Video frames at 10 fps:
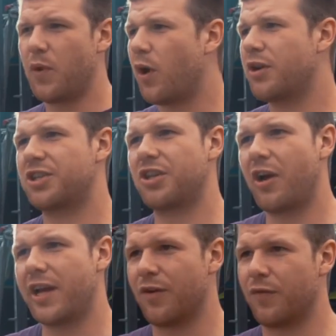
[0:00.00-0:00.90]
We weren't
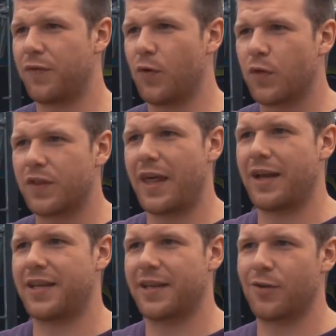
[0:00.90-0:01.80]
shy of all
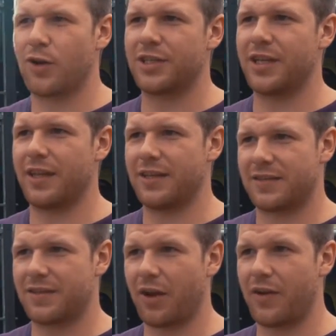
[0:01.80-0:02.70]
that technology
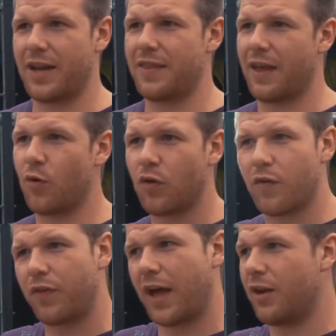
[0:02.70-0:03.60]
that's going in there. All
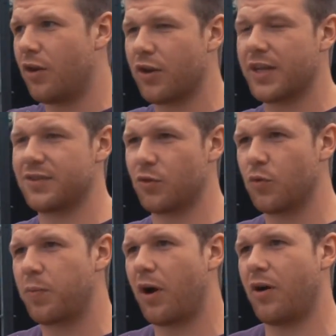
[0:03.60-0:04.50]
of that look is
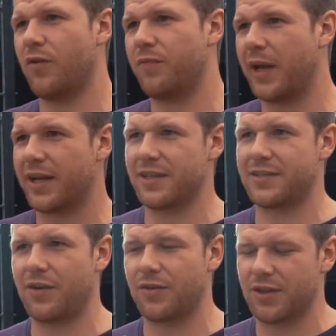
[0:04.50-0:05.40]
all part of making it
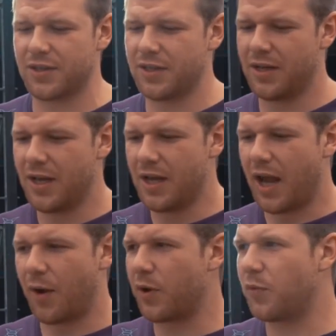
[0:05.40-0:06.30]
sound good,
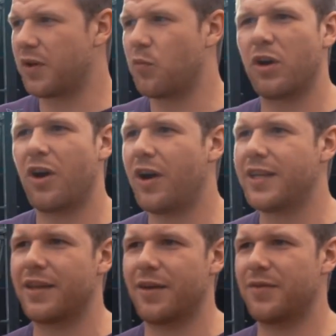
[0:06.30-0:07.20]
and we didn't want to
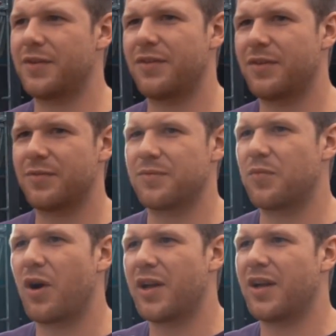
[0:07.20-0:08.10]
hide that. We thought,
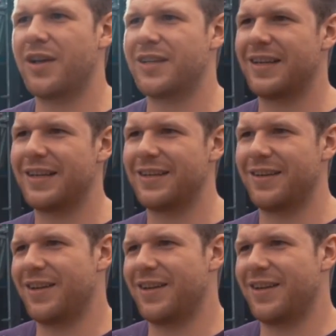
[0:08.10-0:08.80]
why hide it?